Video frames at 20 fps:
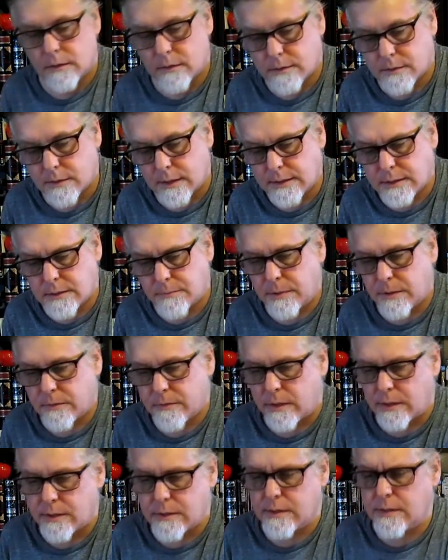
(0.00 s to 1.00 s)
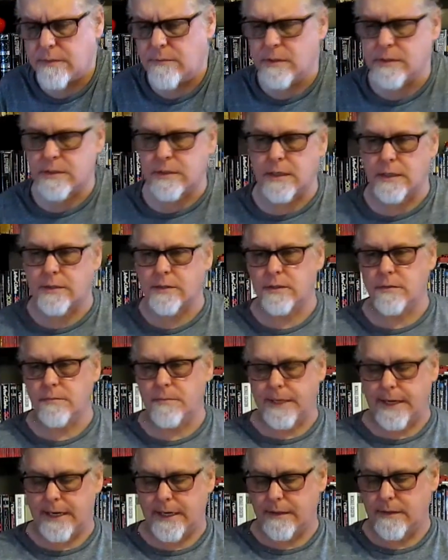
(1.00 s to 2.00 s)
So that's the Buck Rogers. That one's not too
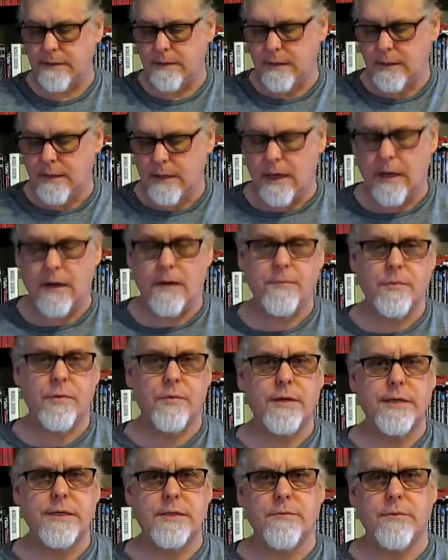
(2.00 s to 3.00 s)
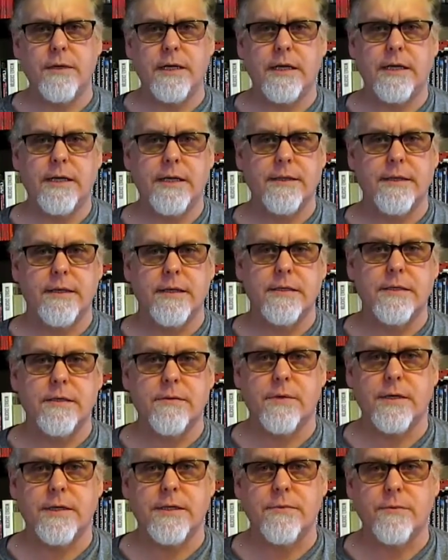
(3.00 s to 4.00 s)
bad. The reason we get this,
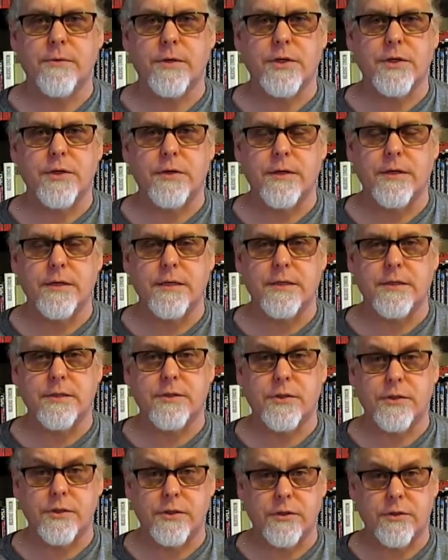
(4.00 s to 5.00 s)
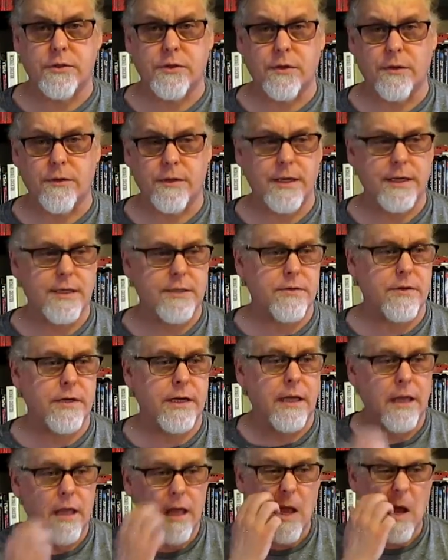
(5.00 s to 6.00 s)
the reason we're showing this is just to show the
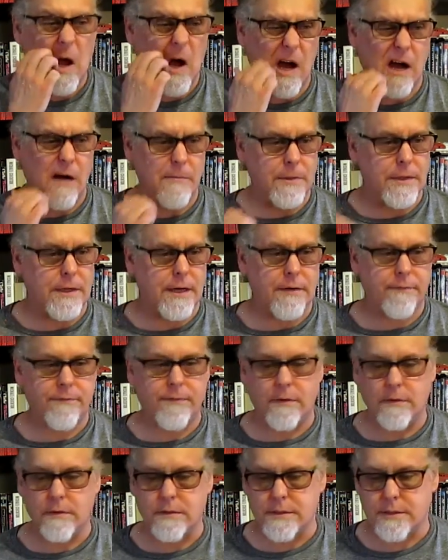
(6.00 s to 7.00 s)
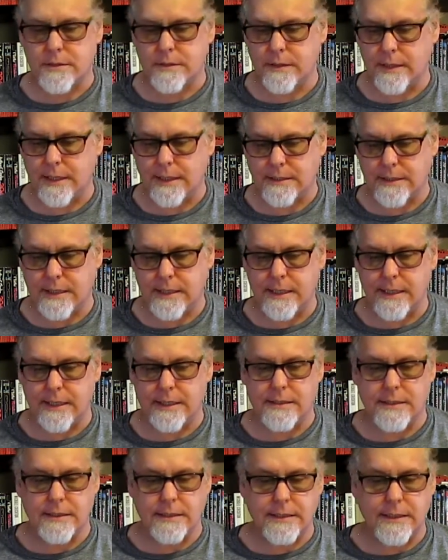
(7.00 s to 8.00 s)
history. A lot of folks as
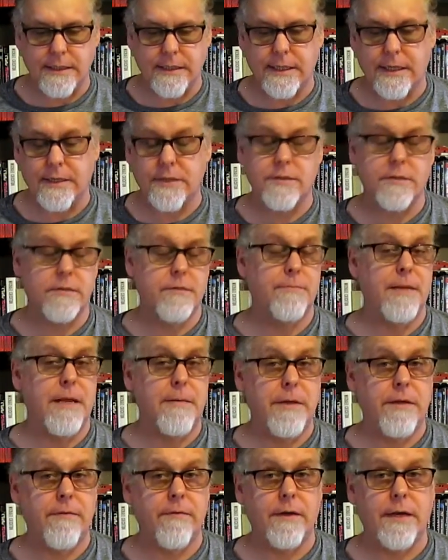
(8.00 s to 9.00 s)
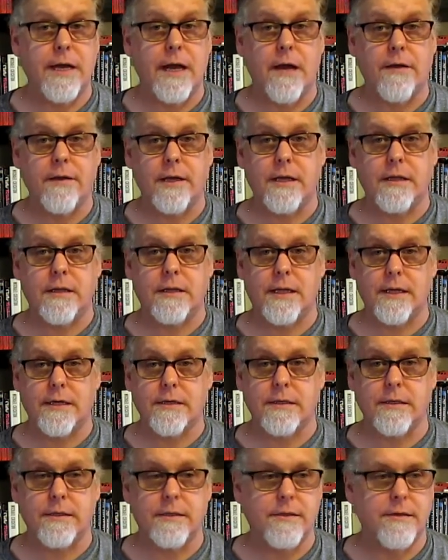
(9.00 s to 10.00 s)
kids and teenagers, maybe even now, they
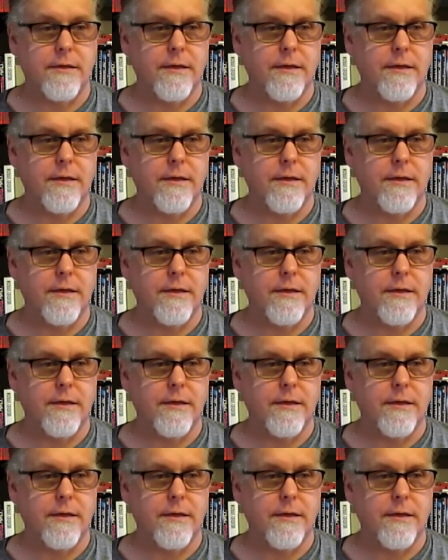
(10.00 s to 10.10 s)
collected